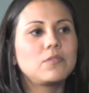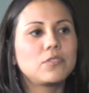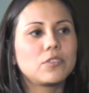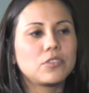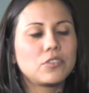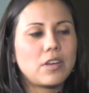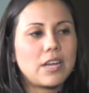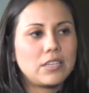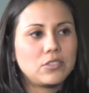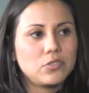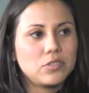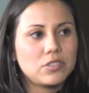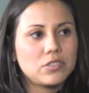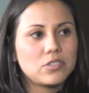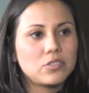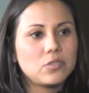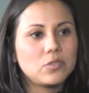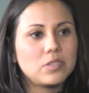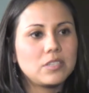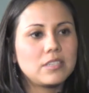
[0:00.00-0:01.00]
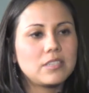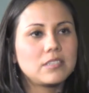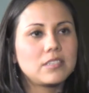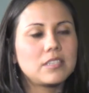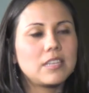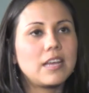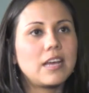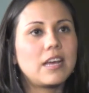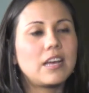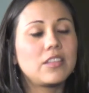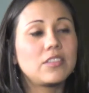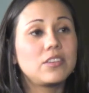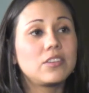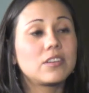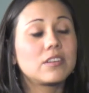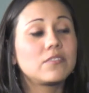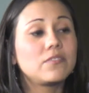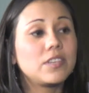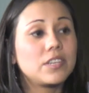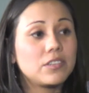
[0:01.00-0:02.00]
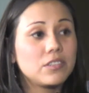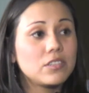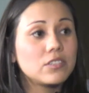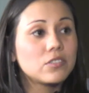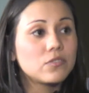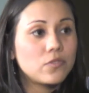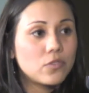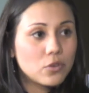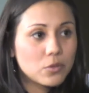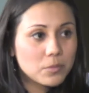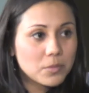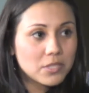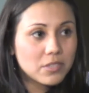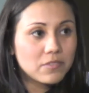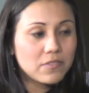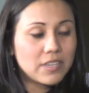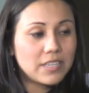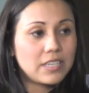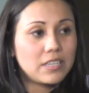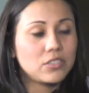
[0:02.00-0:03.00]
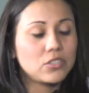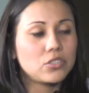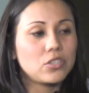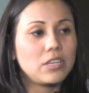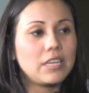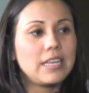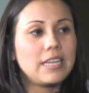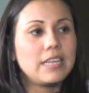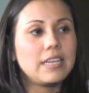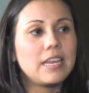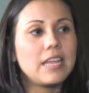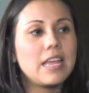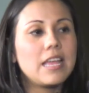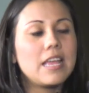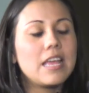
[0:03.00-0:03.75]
for graduate students. There are various forms of financial aid.